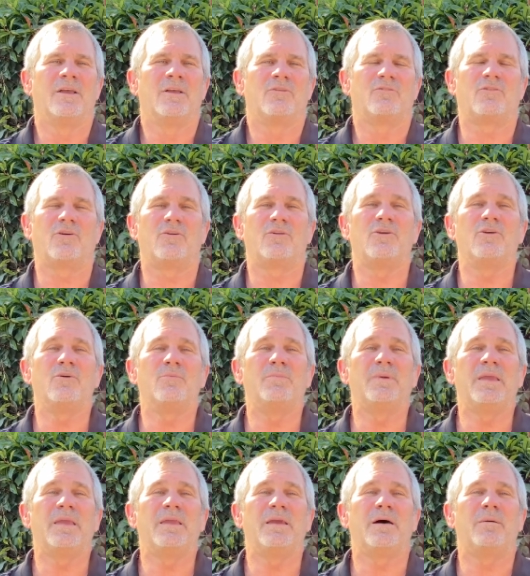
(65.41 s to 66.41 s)
So you
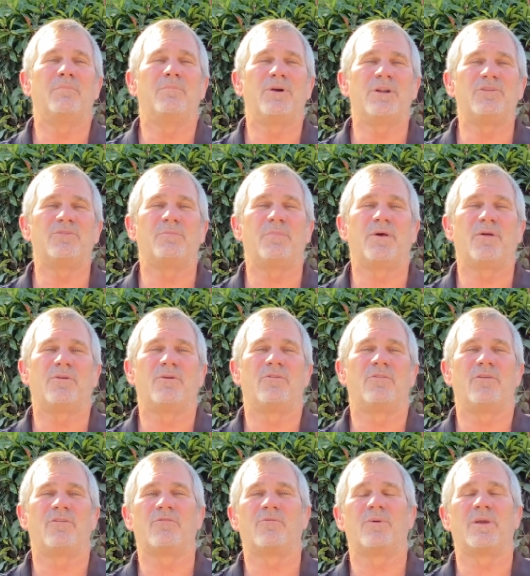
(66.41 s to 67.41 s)
be a bridge builder
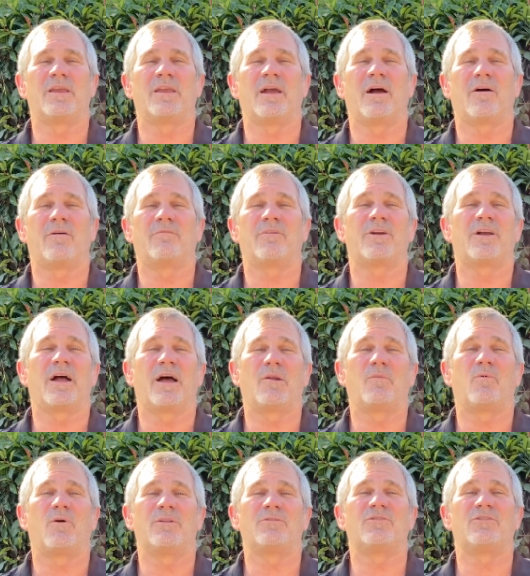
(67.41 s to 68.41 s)
this week, however, God
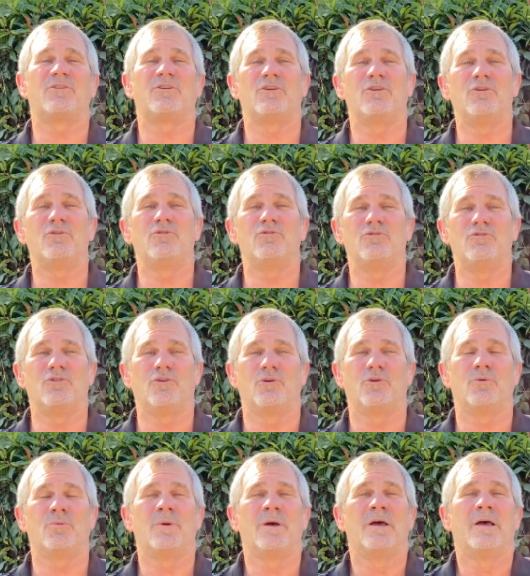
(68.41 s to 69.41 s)
wants to use
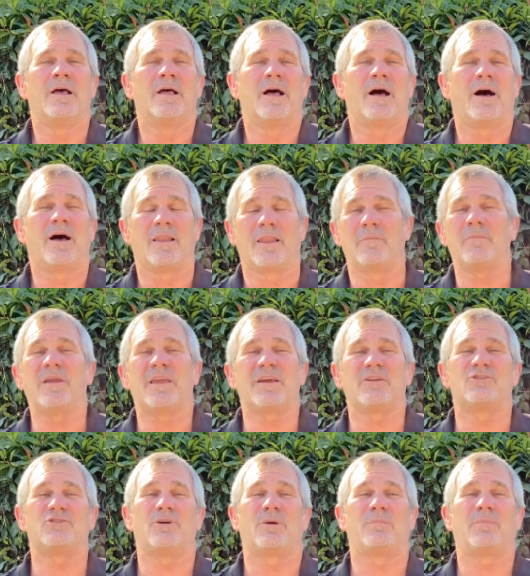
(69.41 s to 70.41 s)
you. Uh, let me
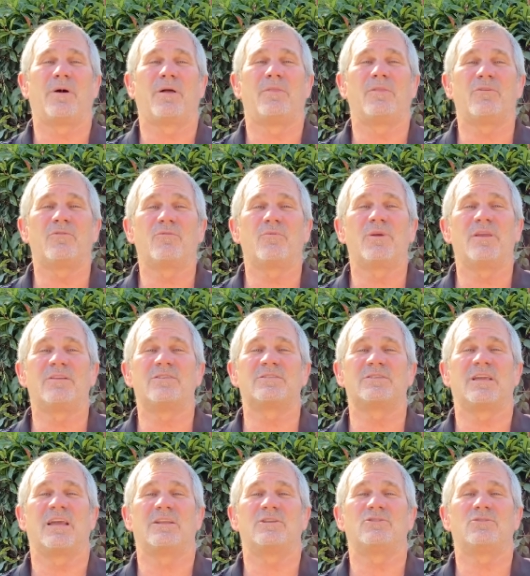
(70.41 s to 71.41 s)
catch you up on this week's
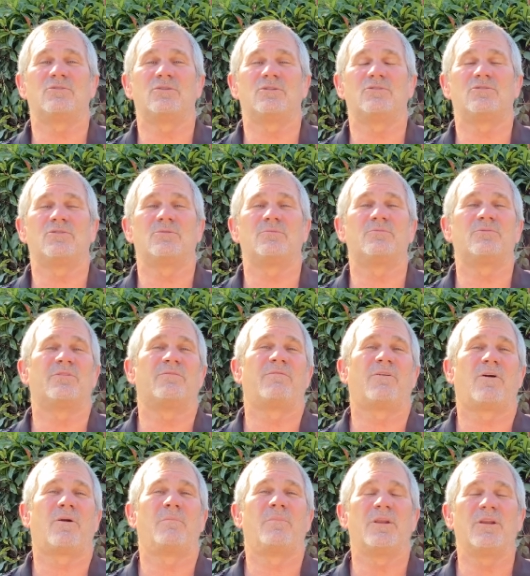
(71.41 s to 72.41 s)
schedule in terms of
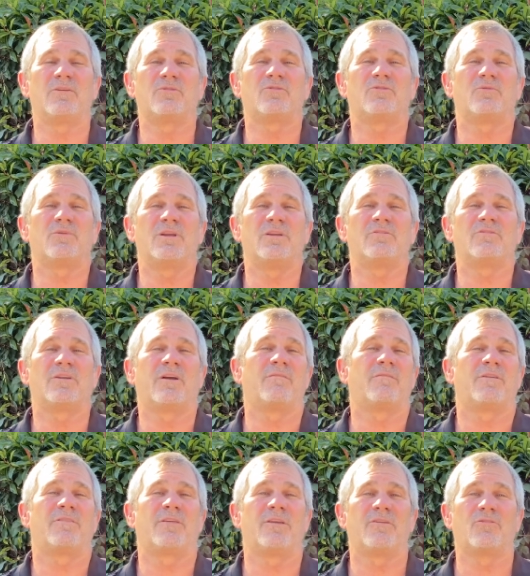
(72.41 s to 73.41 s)
our ministries.
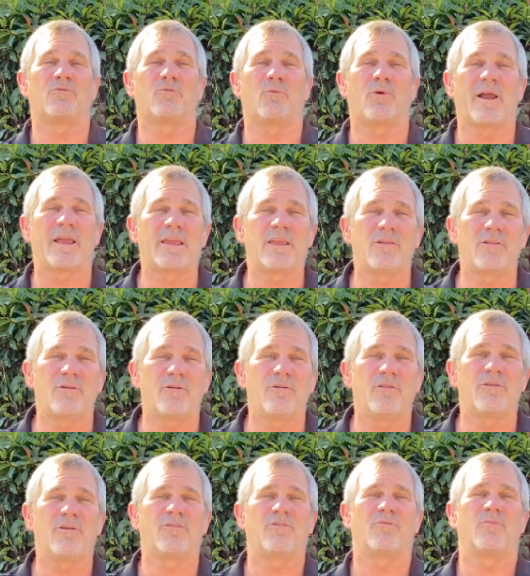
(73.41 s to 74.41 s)
Everything's regular
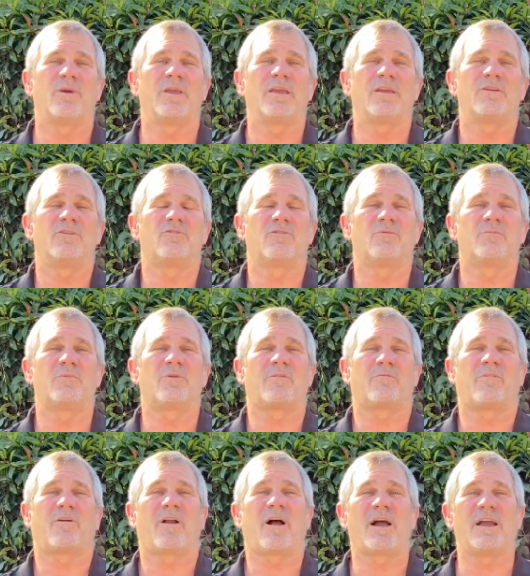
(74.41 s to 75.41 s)
this week in terms
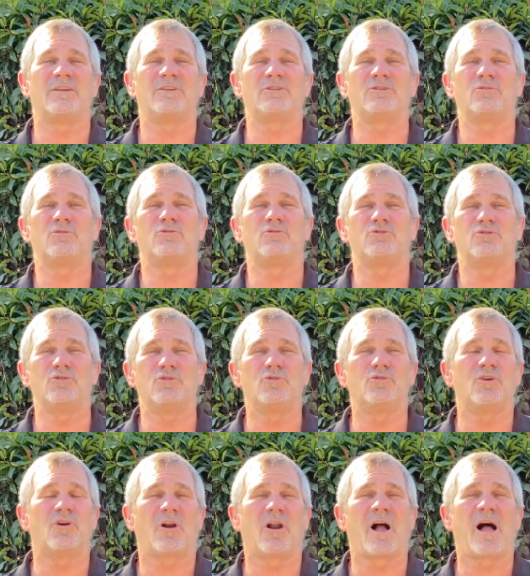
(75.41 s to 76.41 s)
of our high school
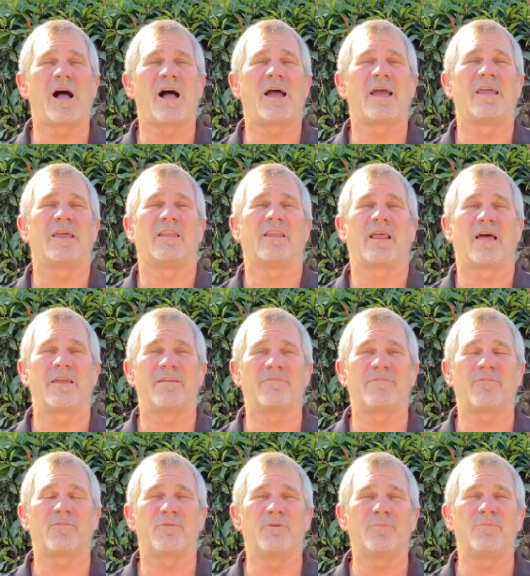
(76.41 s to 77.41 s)
junior high and life
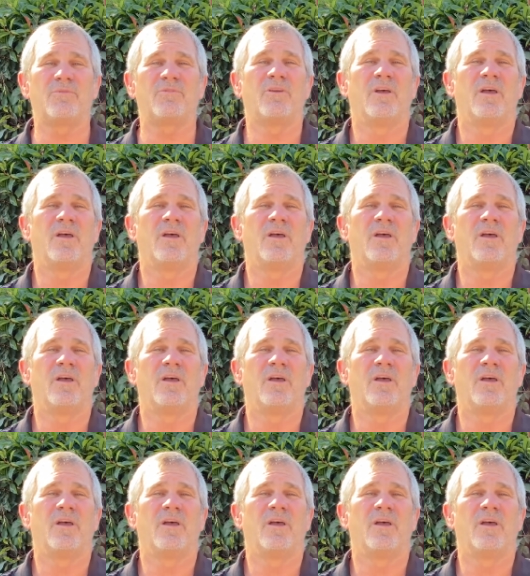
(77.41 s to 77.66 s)
groups.